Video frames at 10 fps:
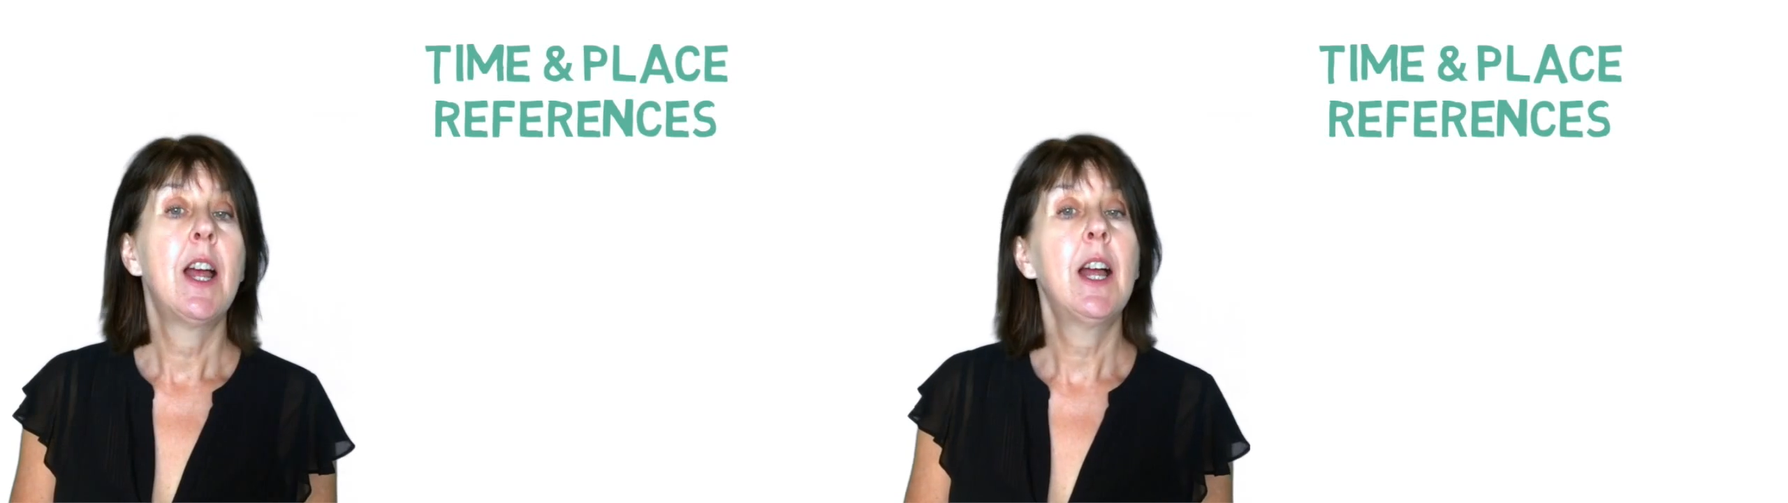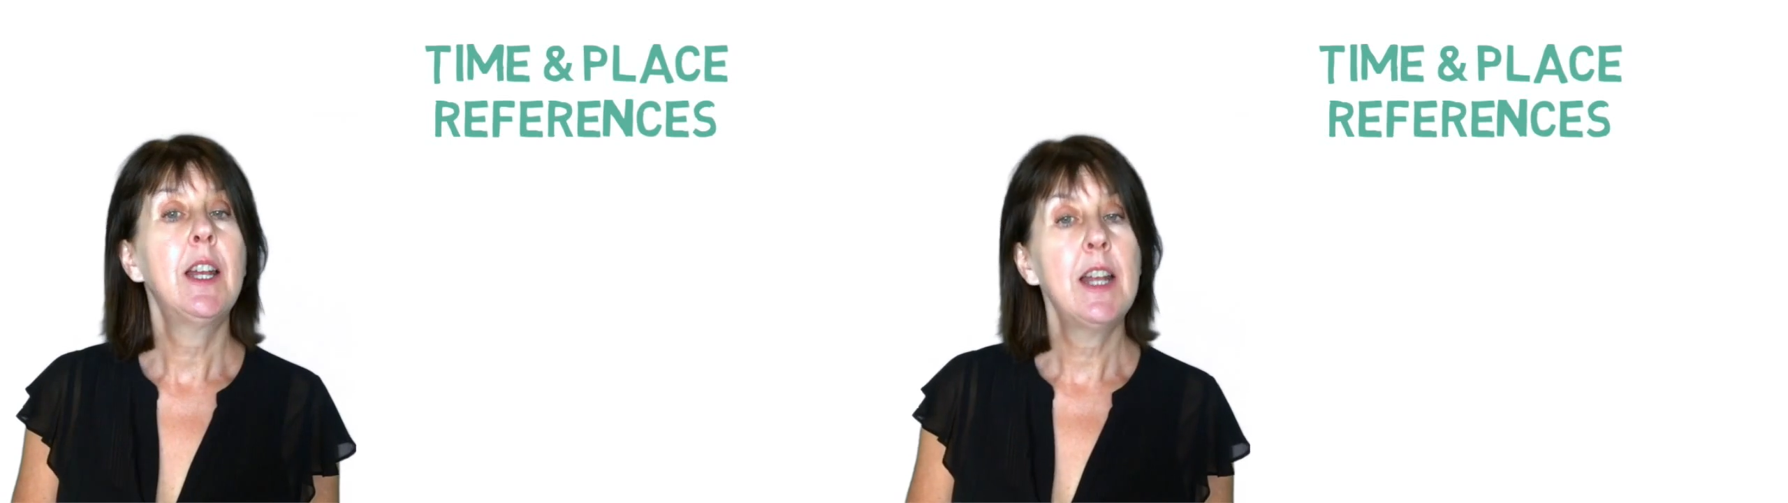
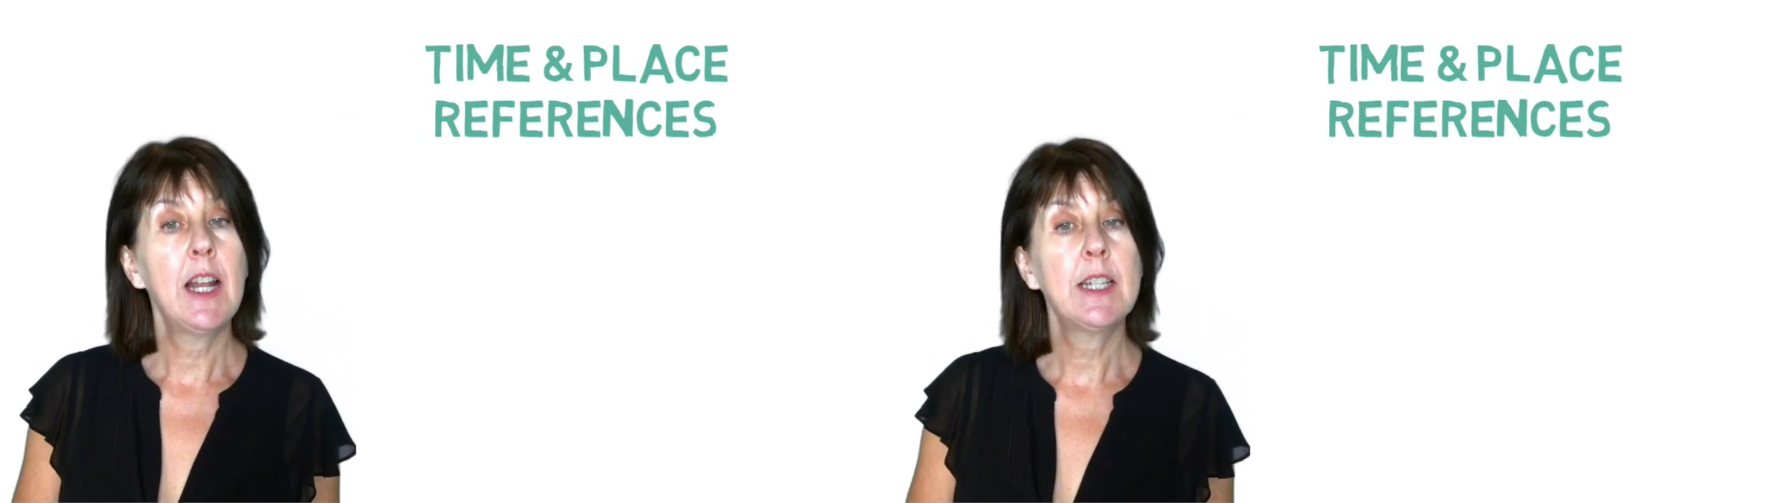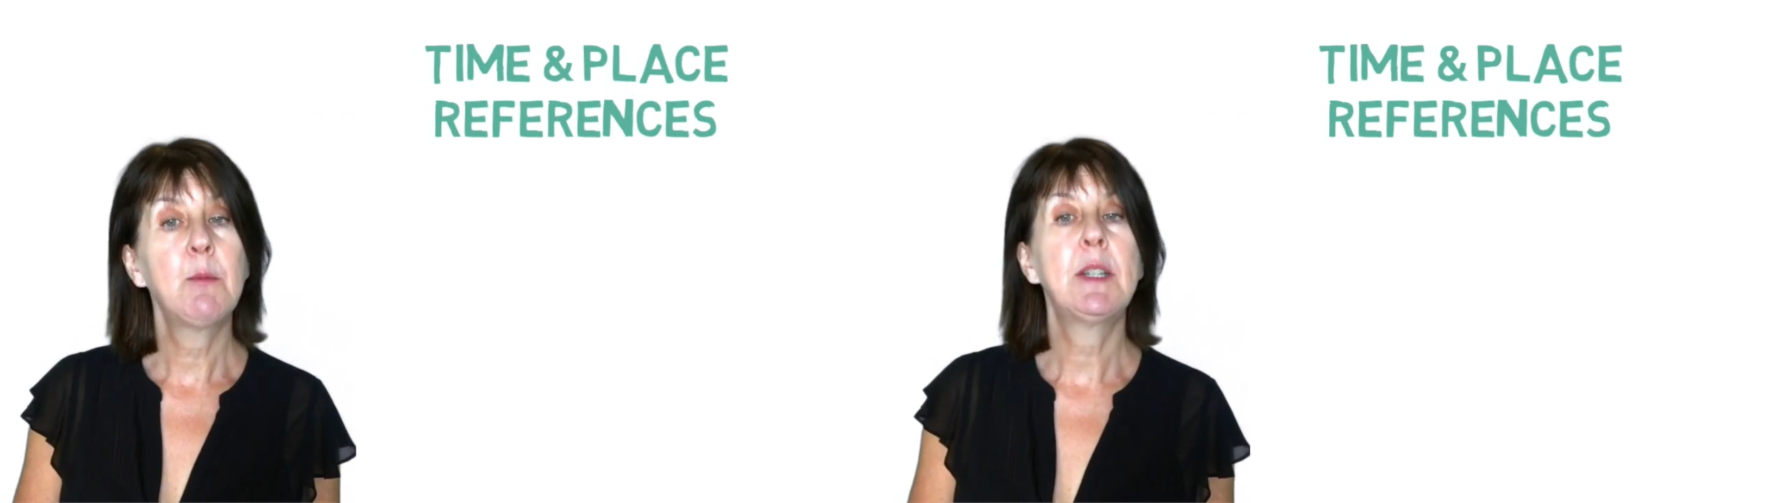
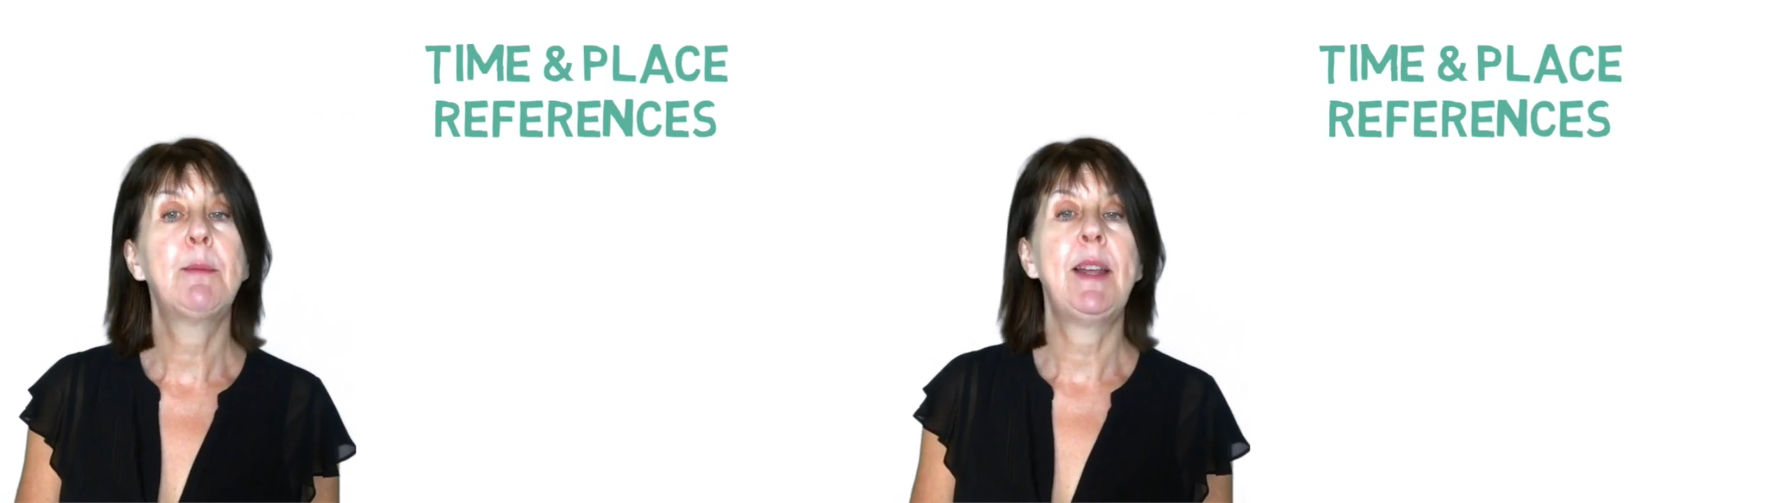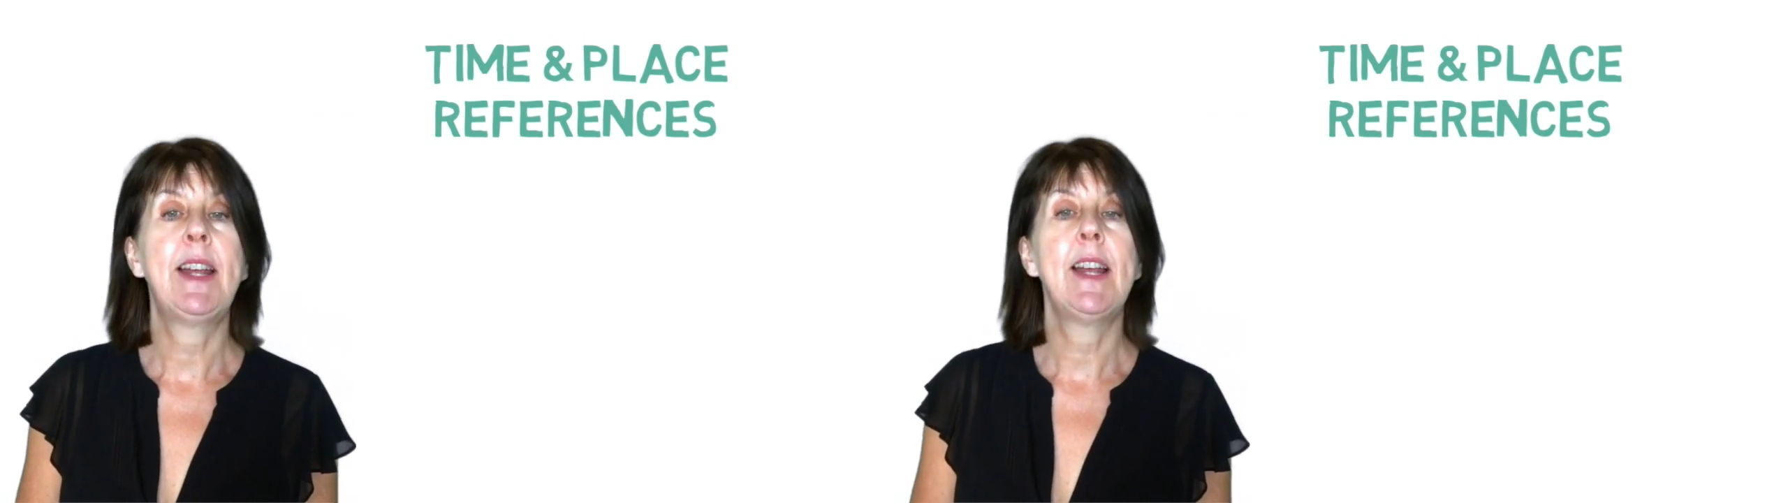unless we're
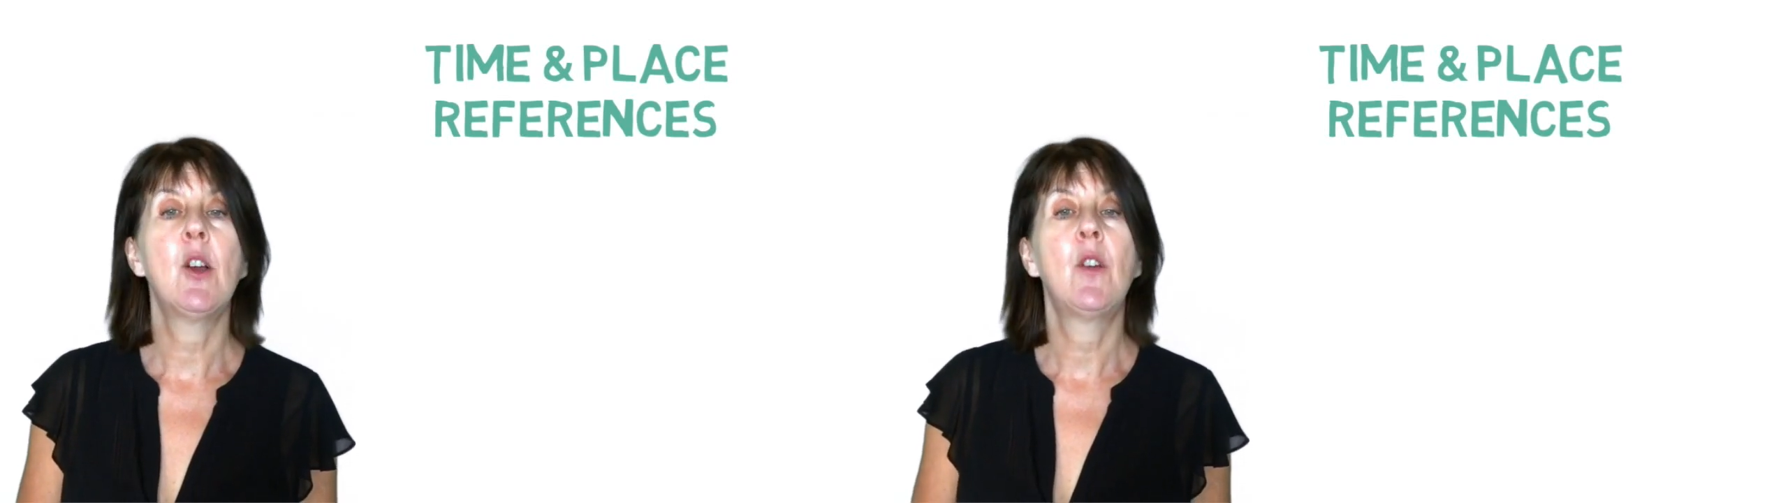speaking